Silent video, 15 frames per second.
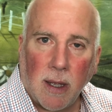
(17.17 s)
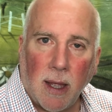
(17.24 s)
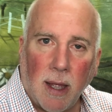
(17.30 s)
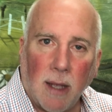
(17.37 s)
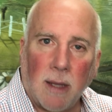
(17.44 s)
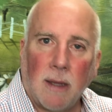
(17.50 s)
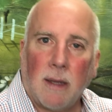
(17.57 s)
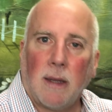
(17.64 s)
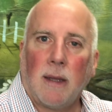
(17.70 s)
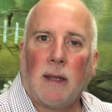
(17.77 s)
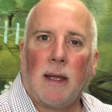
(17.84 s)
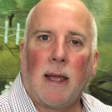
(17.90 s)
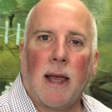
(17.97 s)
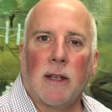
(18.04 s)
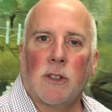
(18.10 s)
And
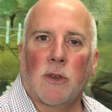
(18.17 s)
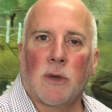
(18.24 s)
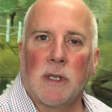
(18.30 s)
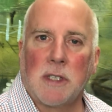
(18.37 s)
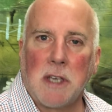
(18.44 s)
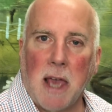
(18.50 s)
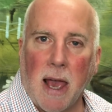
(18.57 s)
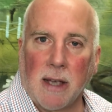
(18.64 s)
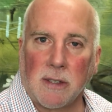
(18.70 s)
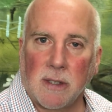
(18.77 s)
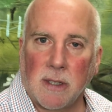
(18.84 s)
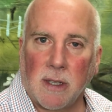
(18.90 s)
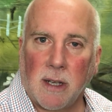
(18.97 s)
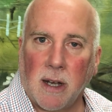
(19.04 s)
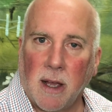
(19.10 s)
the answer is
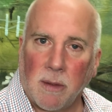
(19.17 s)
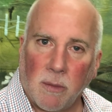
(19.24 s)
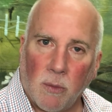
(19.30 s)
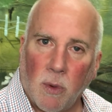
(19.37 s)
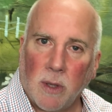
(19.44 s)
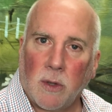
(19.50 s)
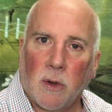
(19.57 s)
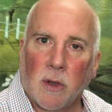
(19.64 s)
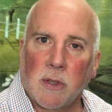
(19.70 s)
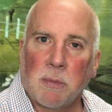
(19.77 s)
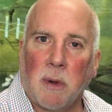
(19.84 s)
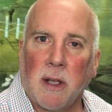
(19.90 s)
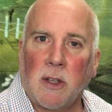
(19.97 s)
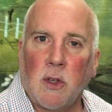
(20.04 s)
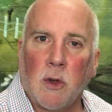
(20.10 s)
yes. And I want to
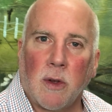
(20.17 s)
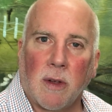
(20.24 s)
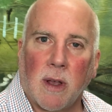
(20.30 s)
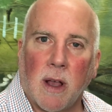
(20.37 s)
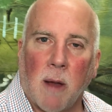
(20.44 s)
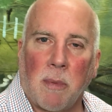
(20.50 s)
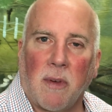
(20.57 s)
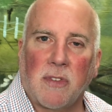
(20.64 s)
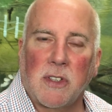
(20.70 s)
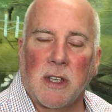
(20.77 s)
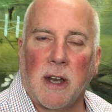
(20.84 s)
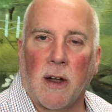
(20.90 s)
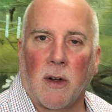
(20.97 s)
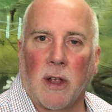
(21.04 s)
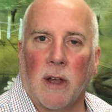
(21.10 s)
explain to you a couple of
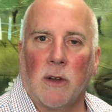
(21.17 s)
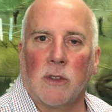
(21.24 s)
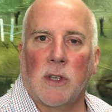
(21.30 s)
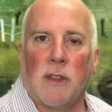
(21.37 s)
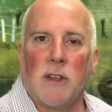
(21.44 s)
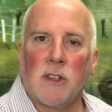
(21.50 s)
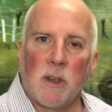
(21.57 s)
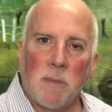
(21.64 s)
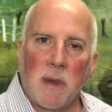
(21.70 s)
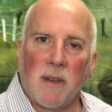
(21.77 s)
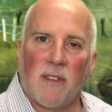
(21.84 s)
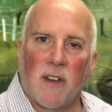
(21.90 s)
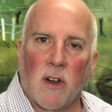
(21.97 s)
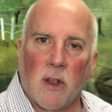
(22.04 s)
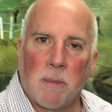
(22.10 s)
scenarios, and this could be a
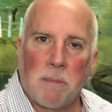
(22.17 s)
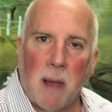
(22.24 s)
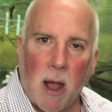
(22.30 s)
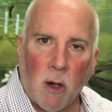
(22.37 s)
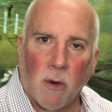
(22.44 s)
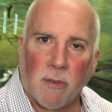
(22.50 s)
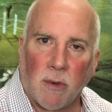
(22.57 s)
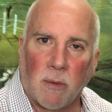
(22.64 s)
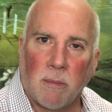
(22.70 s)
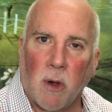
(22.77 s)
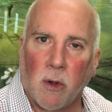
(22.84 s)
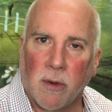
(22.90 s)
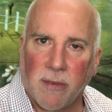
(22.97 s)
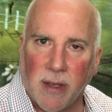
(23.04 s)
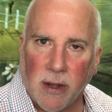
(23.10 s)
very powerful
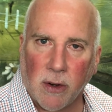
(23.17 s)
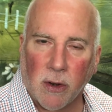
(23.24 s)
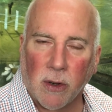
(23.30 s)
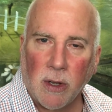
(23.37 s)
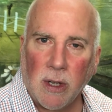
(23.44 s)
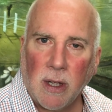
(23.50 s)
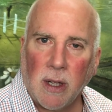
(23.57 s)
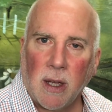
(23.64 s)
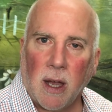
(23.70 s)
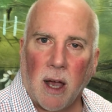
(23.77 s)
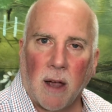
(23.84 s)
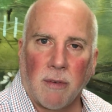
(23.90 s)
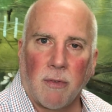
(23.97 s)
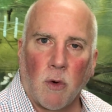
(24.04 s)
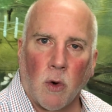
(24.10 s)
motivator
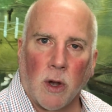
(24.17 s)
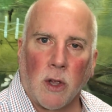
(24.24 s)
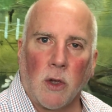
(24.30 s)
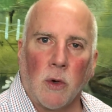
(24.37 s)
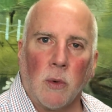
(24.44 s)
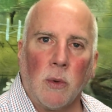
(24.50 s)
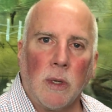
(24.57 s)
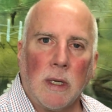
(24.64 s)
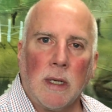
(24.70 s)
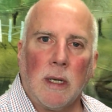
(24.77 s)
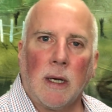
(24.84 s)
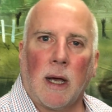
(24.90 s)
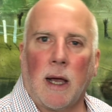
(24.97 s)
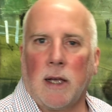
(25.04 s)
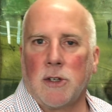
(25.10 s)
uh, for you
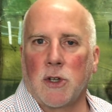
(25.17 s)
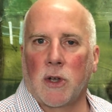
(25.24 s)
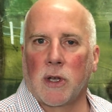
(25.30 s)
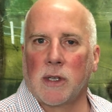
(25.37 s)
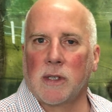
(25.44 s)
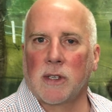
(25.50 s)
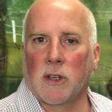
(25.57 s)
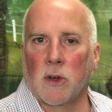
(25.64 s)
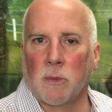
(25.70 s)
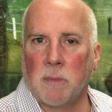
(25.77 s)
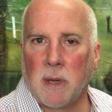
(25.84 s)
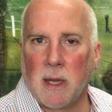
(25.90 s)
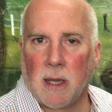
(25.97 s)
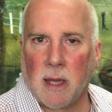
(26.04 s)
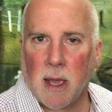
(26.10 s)
uh, as you consider
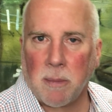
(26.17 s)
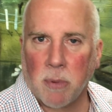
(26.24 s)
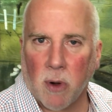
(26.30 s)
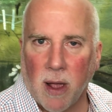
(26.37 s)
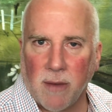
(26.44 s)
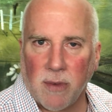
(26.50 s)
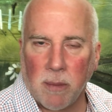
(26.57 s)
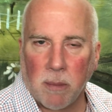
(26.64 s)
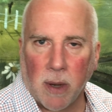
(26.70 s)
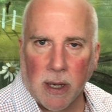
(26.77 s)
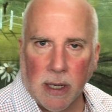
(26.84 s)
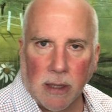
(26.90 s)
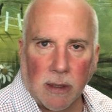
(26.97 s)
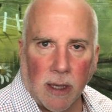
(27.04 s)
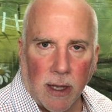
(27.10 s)
being a private
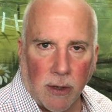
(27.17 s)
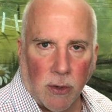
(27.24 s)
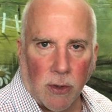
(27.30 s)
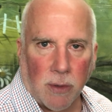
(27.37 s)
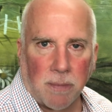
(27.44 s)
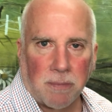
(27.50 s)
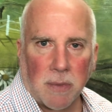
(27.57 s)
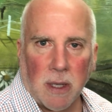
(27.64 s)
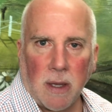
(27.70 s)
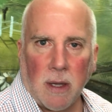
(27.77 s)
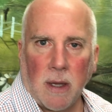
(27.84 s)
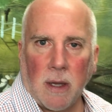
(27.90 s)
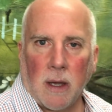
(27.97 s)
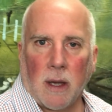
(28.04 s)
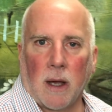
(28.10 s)
money lender.
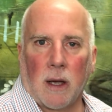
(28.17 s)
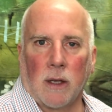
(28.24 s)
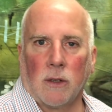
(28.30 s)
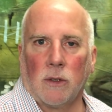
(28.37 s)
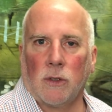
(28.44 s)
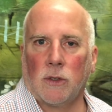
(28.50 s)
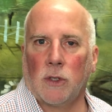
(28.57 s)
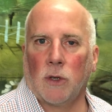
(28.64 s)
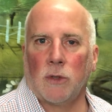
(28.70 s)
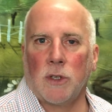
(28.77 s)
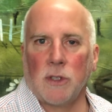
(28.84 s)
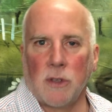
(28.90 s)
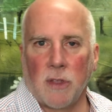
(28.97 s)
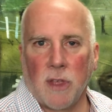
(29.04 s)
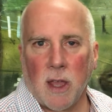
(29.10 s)
Uh, so
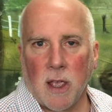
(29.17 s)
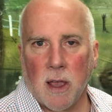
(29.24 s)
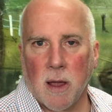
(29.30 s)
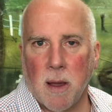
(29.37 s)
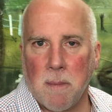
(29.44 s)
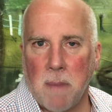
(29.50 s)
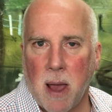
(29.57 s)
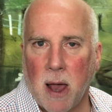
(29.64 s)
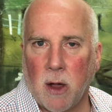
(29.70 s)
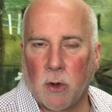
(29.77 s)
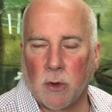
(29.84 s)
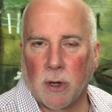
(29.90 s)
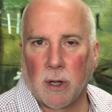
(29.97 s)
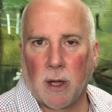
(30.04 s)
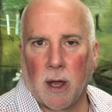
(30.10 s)
just think
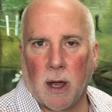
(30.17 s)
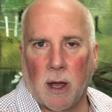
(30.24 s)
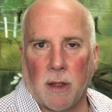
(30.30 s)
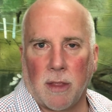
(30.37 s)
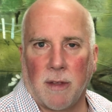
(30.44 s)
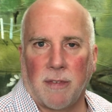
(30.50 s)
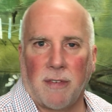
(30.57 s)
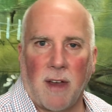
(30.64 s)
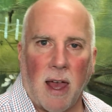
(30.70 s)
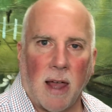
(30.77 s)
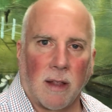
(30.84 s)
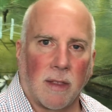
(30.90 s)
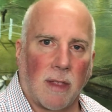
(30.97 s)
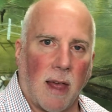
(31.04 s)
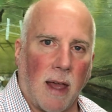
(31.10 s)
about uh, the
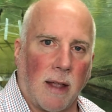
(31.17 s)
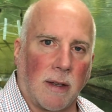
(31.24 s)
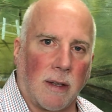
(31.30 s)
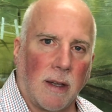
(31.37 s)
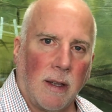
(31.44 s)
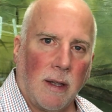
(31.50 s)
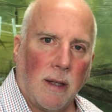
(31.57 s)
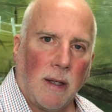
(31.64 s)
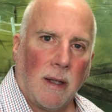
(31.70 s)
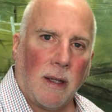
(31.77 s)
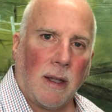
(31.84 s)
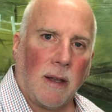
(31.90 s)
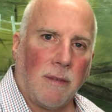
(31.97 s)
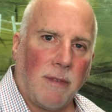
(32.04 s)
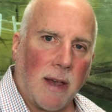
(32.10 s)
fact that
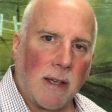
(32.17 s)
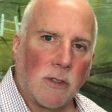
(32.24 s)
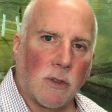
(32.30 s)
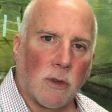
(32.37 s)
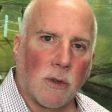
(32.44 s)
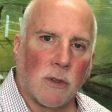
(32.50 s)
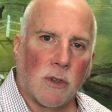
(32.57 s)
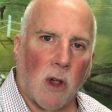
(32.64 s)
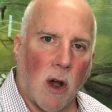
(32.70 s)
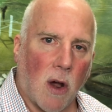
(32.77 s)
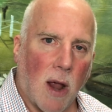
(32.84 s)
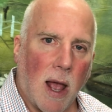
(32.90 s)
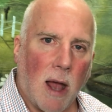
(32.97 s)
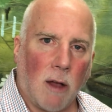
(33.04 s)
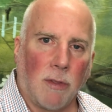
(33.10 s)
investors are
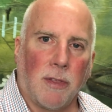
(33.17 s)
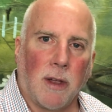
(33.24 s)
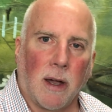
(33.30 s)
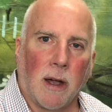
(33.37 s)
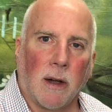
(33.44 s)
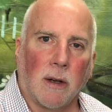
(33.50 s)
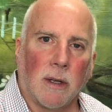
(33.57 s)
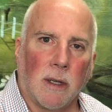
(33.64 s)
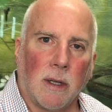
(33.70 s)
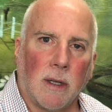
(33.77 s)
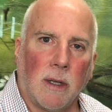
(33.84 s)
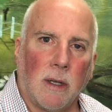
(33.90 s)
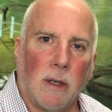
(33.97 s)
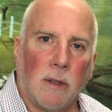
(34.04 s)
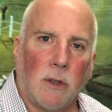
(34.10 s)
out there
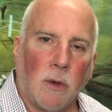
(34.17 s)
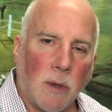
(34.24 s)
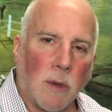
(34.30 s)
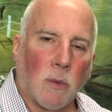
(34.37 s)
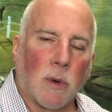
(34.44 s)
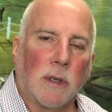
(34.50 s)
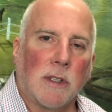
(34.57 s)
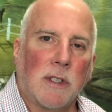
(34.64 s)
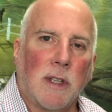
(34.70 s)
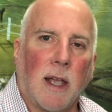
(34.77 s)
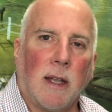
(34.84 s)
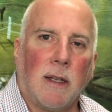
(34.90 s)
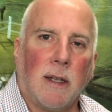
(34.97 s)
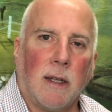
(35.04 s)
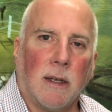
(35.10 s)
doing real
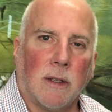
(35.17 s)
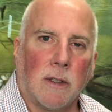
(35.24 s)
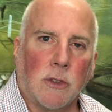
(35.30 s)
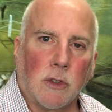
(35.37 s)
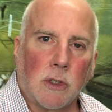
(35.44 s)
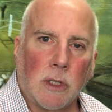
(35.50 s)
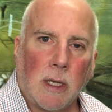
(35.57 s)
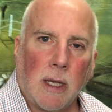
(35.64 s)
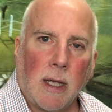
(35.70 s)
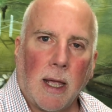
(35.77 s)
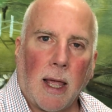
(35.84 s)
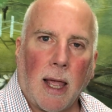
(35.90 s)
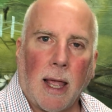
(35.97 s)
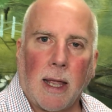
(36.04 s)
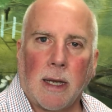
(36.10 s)
estate deals
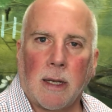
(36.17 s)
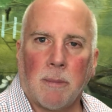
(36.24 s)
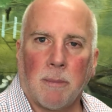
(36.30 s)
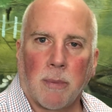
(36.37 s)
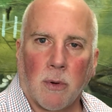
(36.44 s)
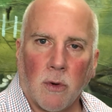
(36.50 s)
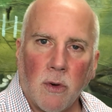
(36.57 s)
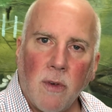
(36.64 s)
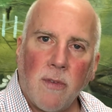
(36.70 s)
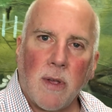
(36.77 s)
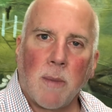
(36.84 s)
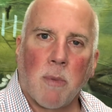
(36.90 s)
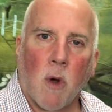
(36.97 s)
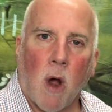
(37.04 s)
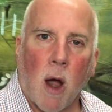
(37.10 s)
and
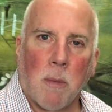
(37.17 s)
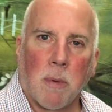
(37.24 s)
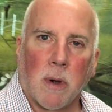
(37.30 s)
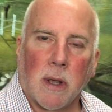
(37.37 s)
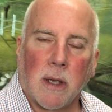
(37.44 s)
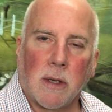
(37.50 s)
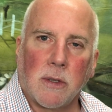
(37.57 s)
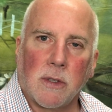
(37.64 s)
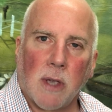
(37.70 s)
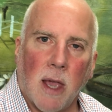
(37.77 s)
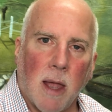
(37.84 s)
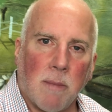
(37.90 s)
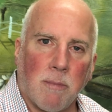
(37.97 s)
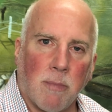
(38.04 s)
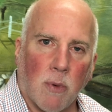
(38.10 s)
improving properties
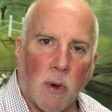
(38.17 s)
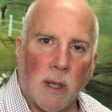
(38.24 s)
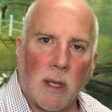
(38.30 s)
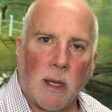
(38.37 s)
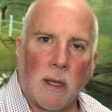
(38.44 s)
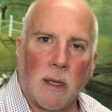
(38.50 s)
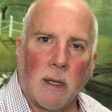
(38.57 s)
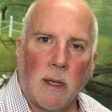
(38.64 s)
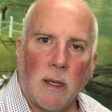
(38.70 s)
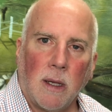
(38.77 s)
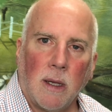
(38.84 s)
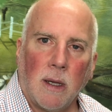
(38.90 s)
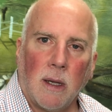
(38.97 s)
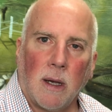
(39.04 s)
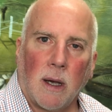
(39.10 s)
and bringing
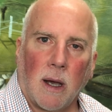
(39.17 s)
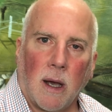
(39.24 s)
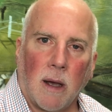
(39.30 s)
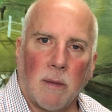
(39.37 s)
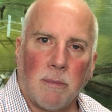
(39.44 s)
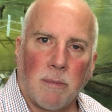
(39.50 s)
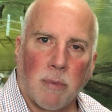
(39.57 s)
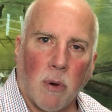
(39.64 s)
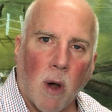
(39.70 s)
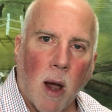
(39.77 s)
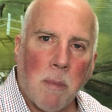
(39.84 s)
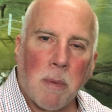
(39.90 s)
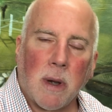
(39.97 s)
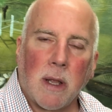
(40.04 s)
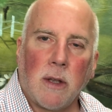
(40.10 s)
uh,
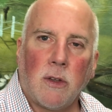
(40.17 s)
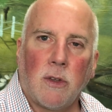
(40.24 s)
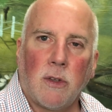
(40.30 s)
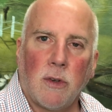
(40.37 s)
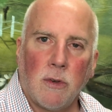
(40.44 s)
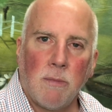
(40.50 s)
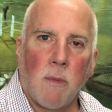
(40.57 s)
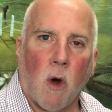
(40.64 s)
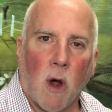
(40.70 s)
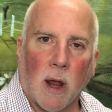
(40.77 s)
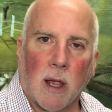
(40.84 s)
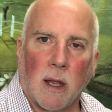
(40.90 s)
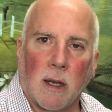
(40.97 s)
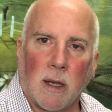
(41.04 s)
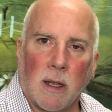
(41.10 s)
property to
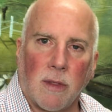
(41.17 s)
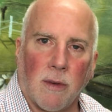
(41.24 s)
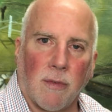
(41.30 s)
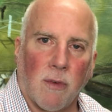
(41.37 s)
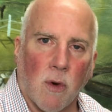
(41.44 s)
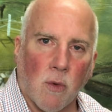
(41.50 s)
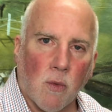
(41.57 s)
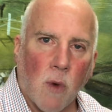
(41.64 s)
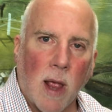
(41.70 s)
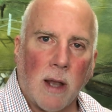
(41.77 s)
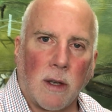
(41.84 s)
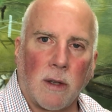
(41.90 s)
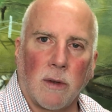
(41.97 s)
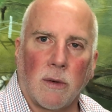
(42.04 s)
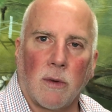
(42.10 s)
market either for
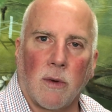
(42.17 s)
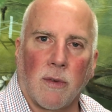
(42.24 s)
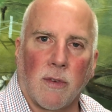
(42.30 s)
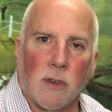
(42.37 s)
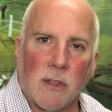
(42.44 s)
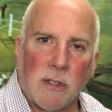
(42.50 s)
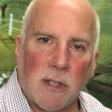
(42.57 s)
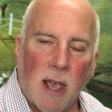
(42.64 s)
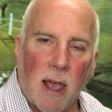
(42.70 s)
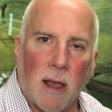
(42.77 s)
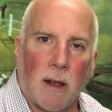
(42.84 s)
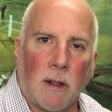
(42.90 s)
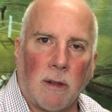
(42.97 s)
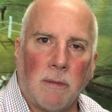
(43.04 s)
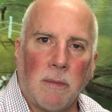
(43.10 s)
rent or for
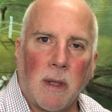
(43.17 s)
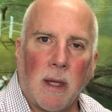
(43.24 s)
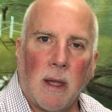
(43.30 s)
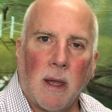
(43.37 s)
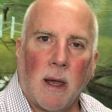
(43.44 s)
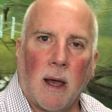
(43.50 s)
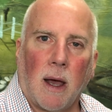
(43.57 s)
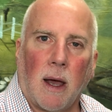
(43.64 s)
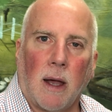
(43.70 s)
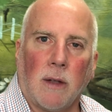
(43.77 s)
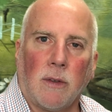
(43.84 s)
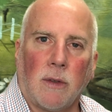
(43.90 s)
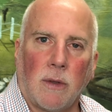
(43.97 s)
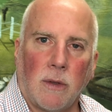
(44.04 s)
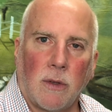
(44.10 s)
sale uh,
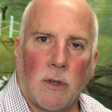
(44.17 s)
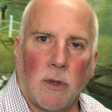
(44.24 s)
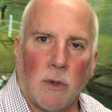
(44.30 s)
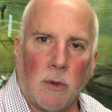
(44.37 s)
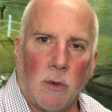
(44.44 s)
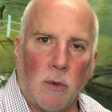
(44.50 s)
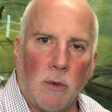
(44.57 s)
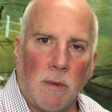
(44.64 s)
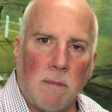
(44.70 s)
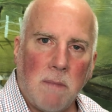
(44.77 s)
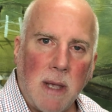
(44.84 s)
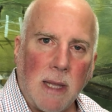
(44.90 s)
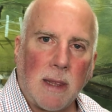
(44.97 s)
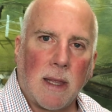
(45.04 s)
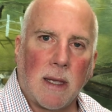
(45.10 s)
to
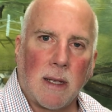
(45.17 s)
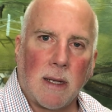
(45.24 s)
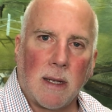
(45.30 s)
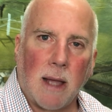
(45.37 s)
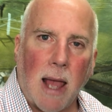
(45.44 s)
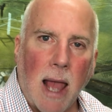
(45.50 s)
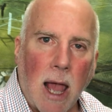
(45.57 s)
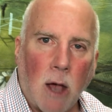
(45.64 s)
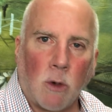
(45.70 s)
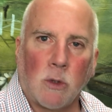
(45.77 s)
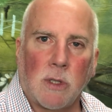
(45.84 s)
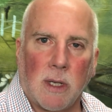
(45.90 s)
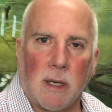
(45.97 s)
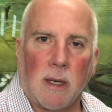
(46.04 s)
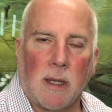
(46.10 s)
meet the
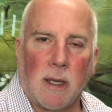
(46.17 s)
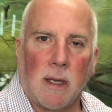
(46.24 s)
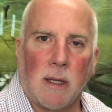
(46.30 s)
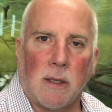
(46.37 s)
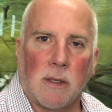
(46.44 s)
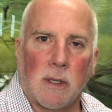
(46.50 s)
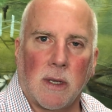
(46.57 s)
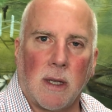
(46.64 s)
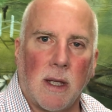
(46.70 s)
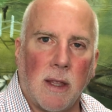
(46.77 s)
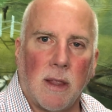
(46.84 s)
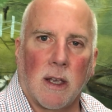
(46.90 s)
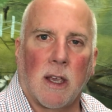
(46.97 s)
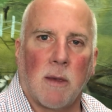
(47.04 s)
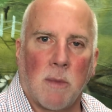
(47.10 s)
housing needs
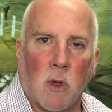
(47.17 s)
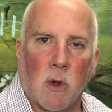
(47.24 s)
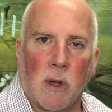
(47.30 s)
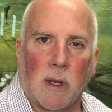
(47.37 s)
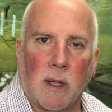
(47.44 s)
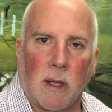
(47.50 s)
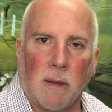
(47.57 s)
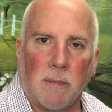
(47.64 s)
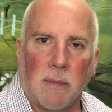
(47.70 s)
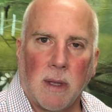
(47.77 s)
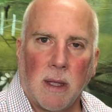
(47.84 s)
in the community.